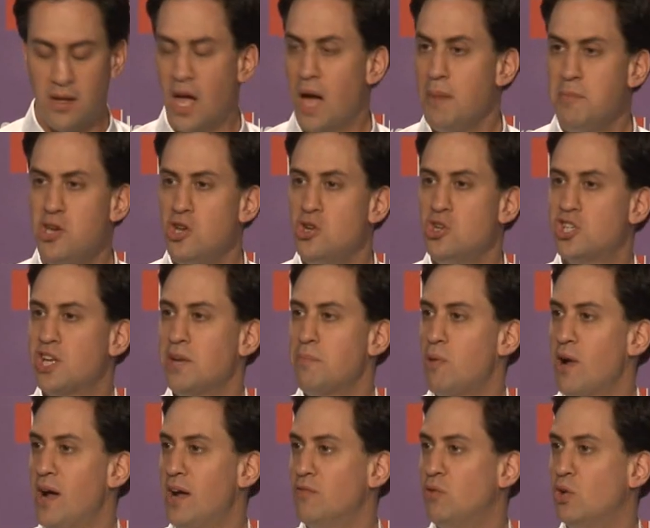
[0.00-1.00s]
I'm hugely
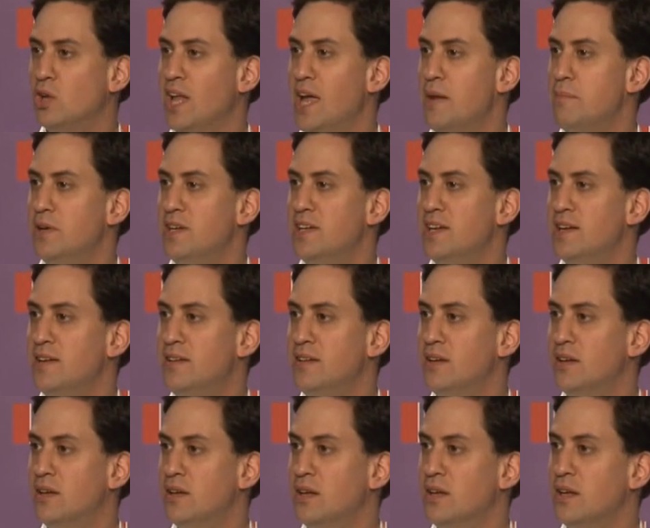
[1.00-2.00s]
proud of what Labour did
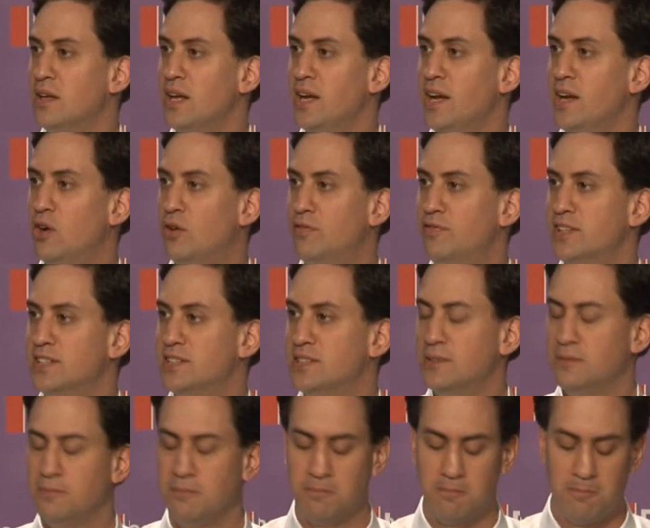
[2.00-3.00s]
in office.
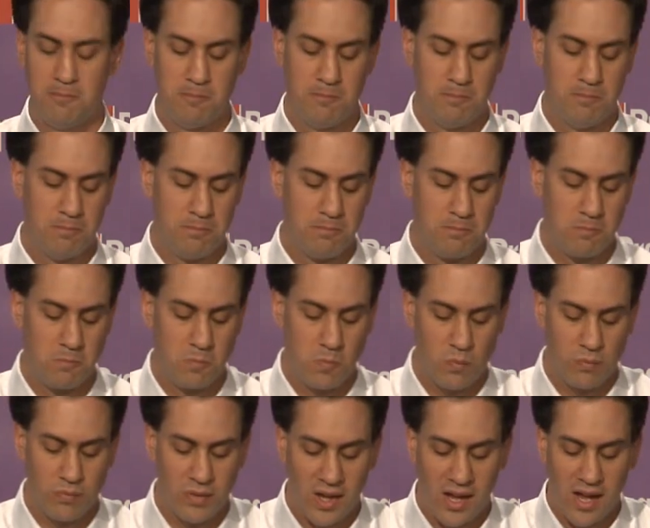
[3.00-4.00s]

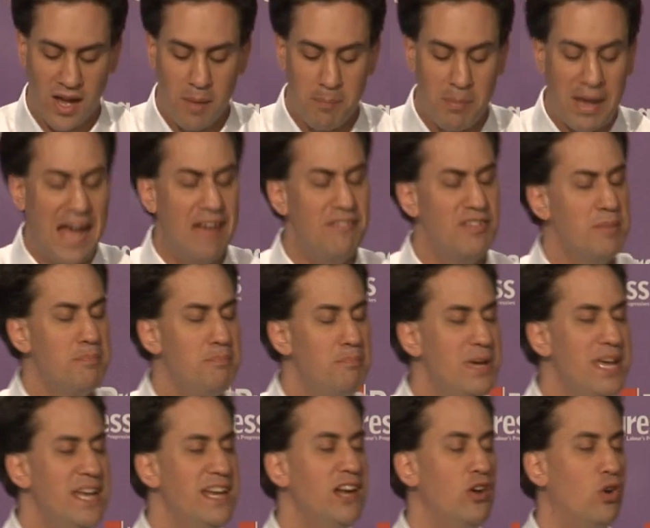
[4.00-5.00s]
But having
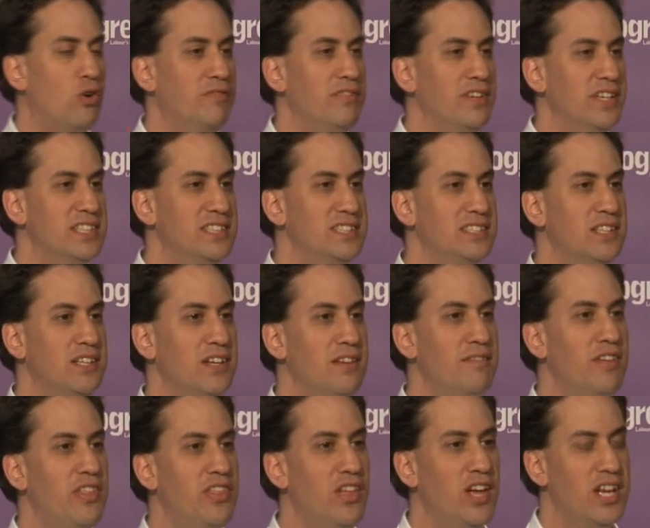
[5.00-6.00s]
been in office
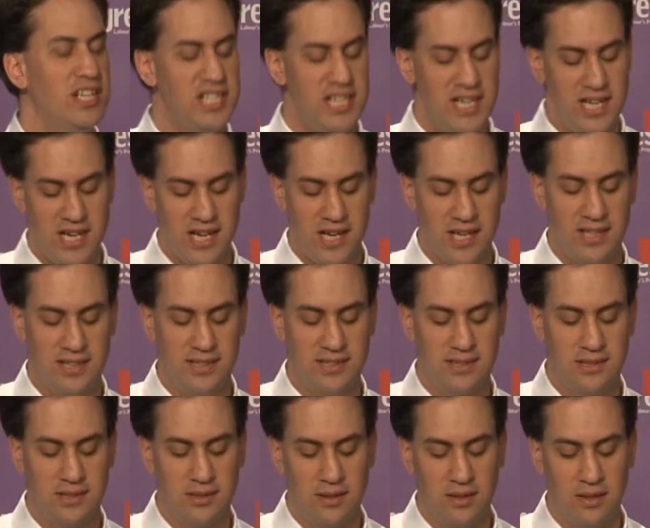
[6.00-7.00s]
for 13
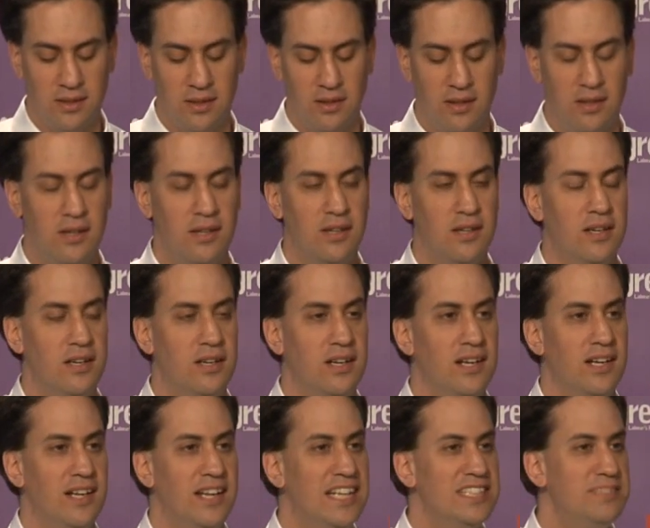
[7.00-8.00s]
years,
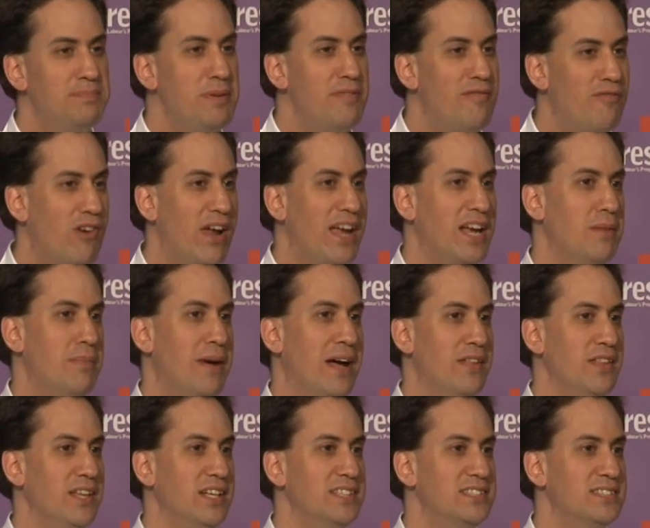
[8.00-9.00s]
let's be frank
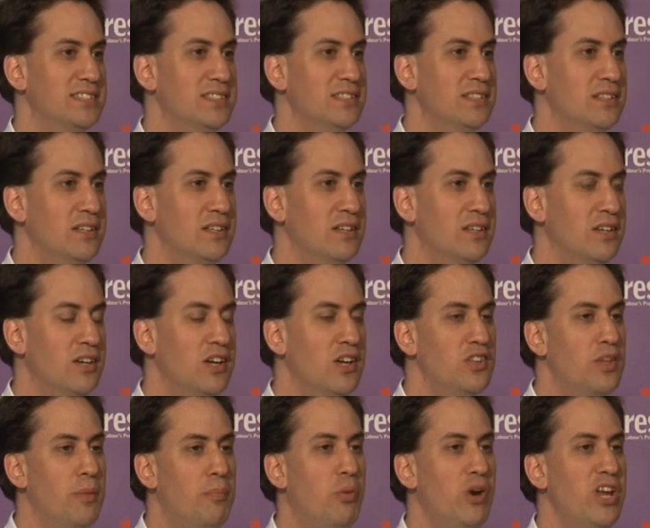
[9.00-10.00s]
about this.
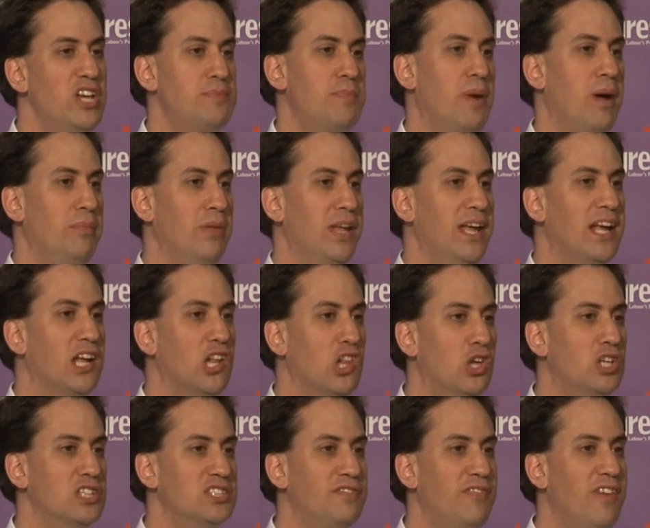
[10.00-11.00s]
The British public
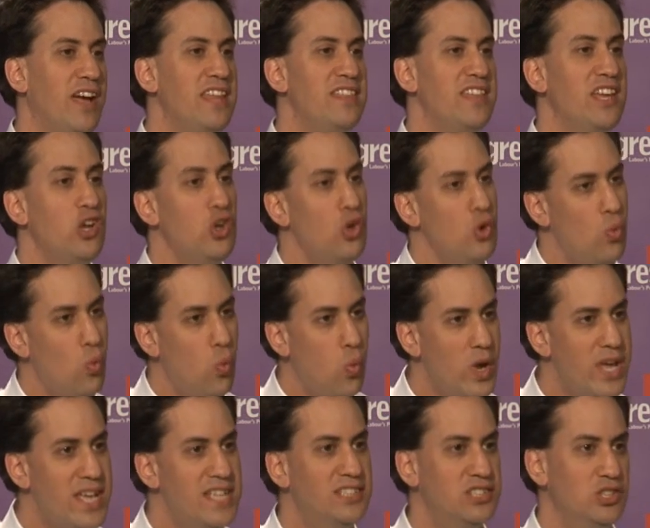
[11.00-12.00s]
lost faith in who
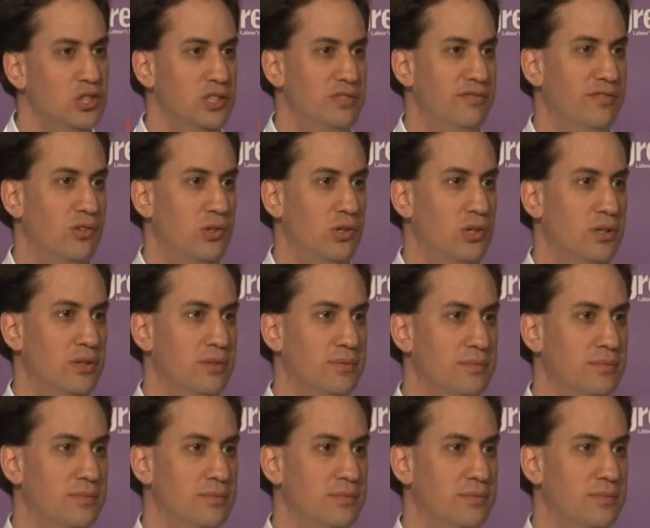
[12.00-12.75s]
we stood for.